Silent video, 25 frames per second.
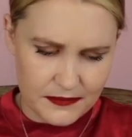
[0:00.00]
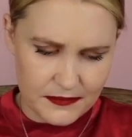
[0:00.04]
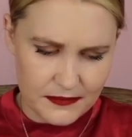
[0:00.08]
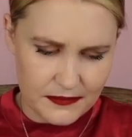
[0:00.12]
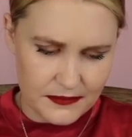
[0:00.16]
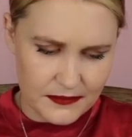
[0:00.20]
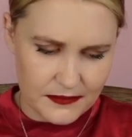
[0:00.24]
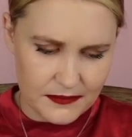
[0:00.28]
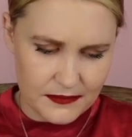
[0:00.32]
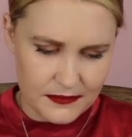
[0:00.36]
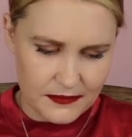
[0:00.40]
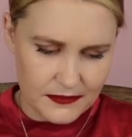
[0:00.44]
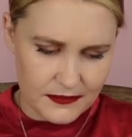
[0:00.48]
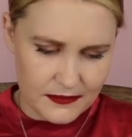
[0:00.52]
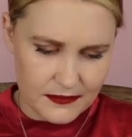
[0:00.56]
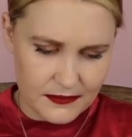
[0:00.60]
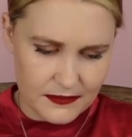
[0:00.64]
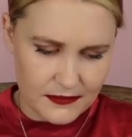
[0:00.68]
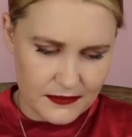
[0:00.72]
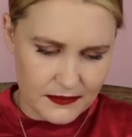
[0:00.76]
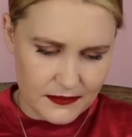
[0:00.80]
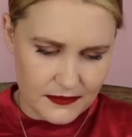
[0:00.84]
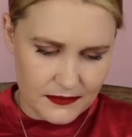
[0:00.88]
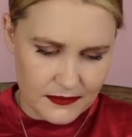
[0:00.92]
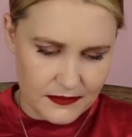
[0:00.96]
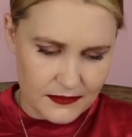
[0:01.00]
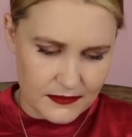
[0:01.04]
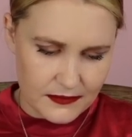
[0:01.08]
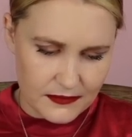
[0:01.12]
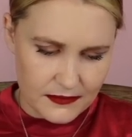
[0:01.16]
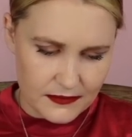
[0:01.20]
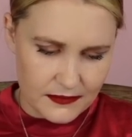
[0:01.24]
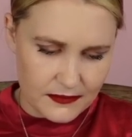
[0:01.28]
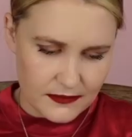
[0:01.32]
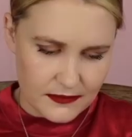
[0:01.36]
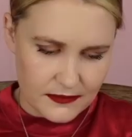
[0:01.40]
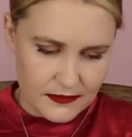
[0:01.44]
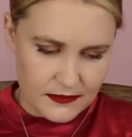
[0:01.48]

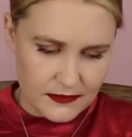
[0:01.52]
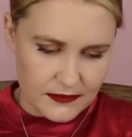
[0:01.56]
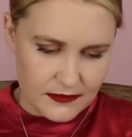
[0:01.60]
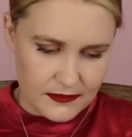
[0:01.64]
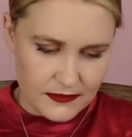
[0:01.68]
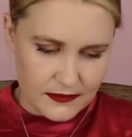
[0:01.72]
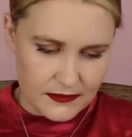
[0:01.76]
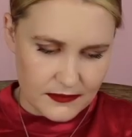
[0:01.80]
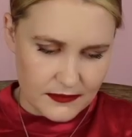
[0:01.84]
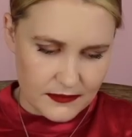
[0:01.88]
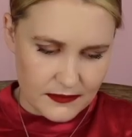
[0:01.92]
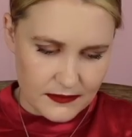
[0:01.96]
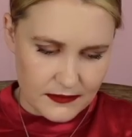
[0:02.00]
(silence)